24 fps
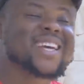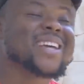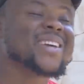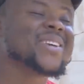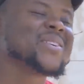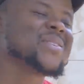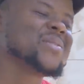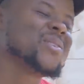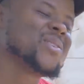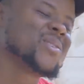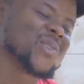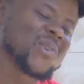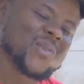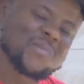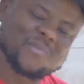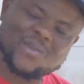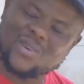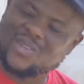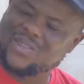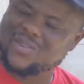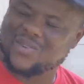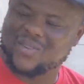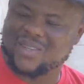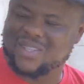Thank you so
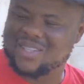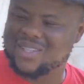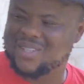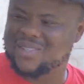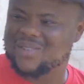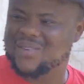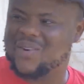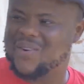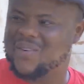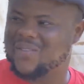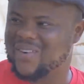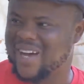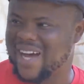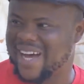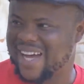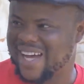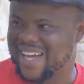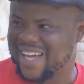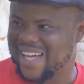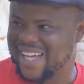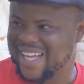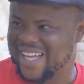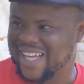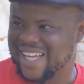much for this offer.
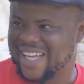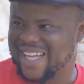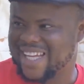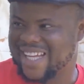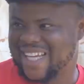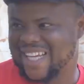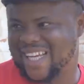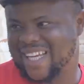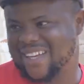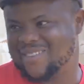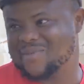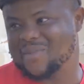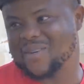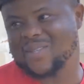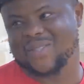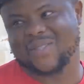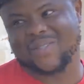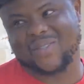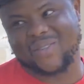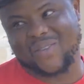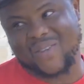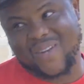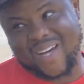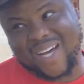
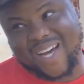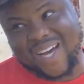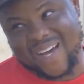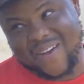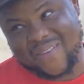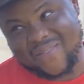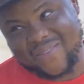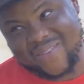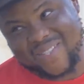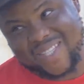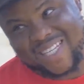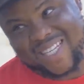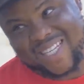But you know I have to